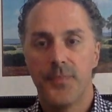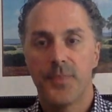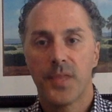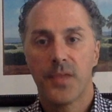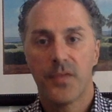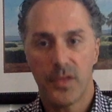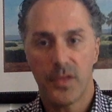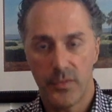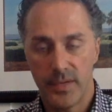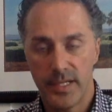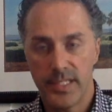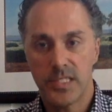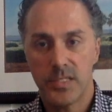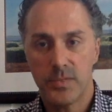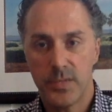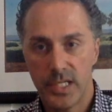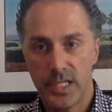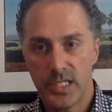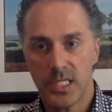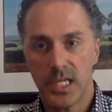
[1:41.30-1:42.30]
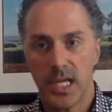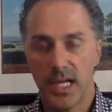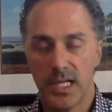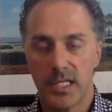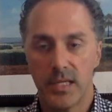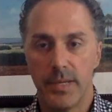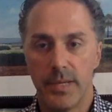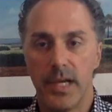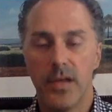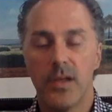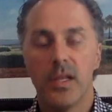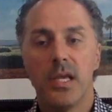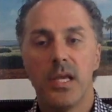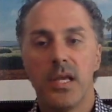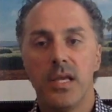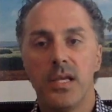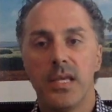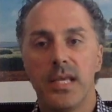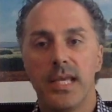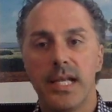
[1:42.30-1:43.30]
for the reasons we just talked about,
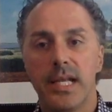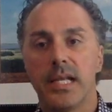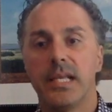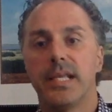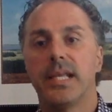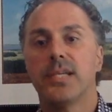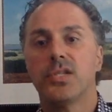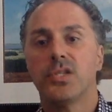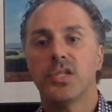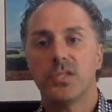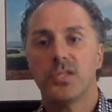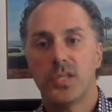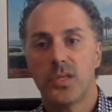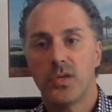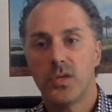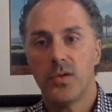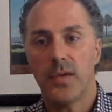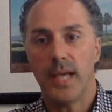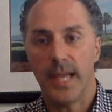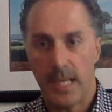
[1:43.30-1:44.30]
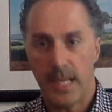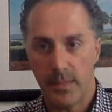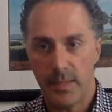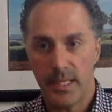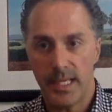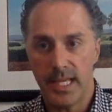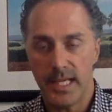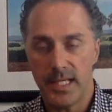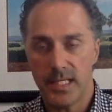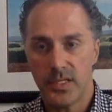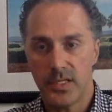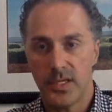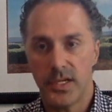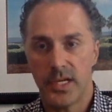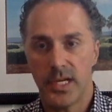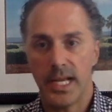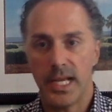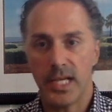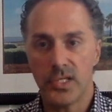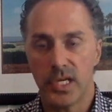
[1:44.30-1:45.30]
in addition to NMES. So you're
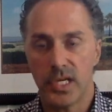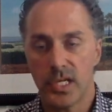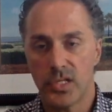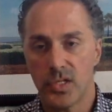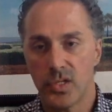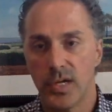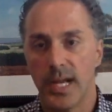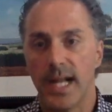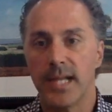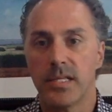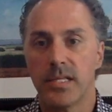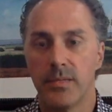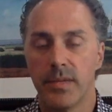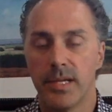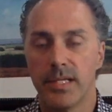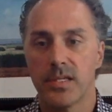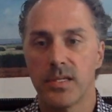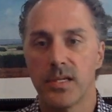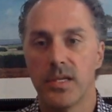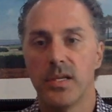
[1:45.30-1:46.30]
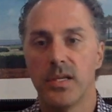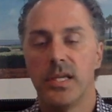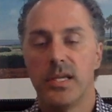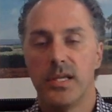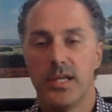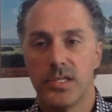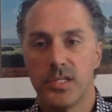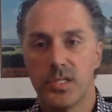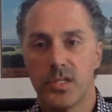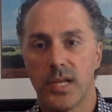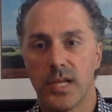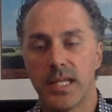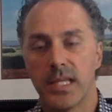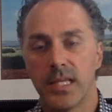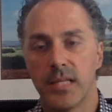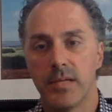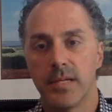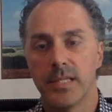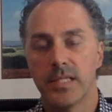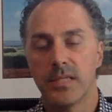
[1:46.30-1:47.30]
going to actually contract the muscle and strengthen
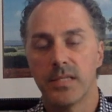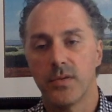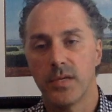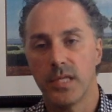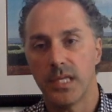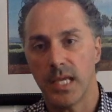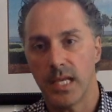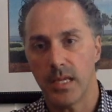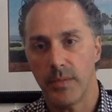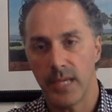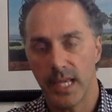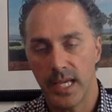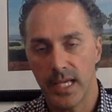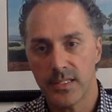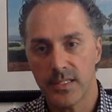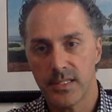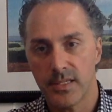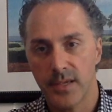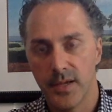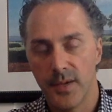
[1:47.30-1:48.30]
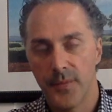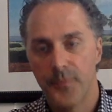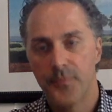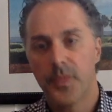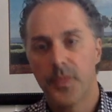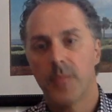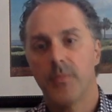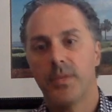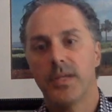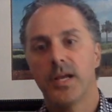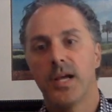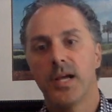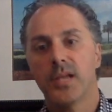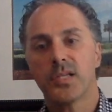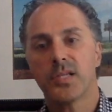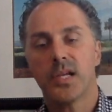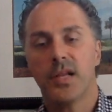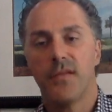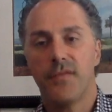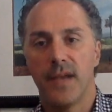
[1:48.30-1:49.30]
the muscle with the NMES, but you're
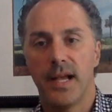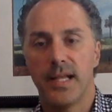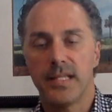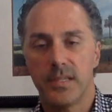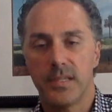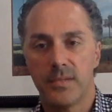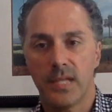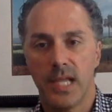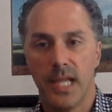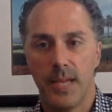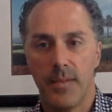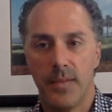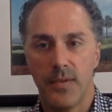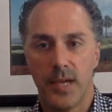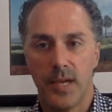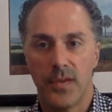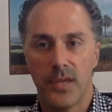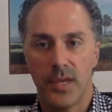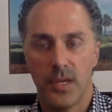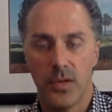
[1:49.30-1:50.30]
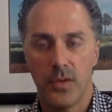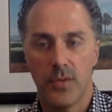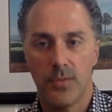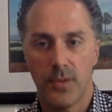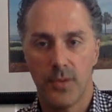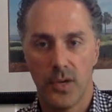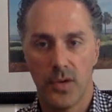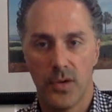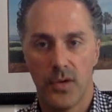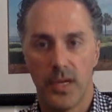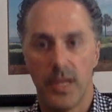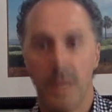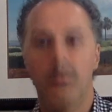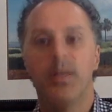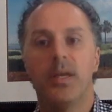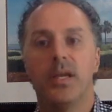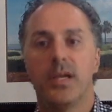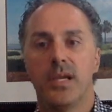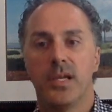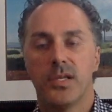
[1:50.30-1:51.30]
also going to find some time throughout the home program
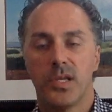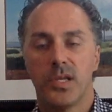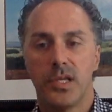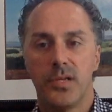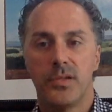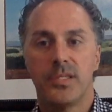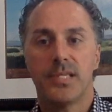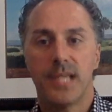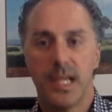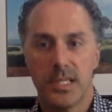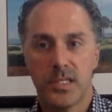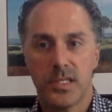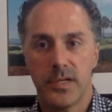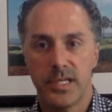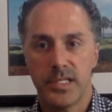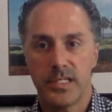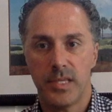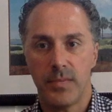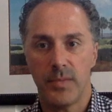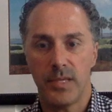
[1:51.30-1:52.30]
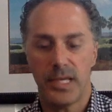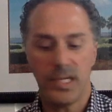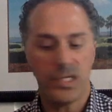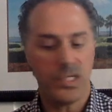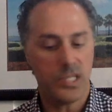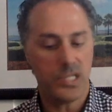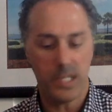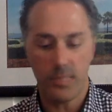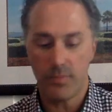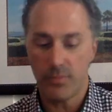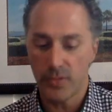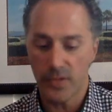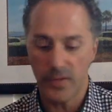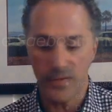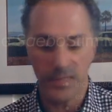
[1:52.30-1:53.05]
to do sensory stimulation to improve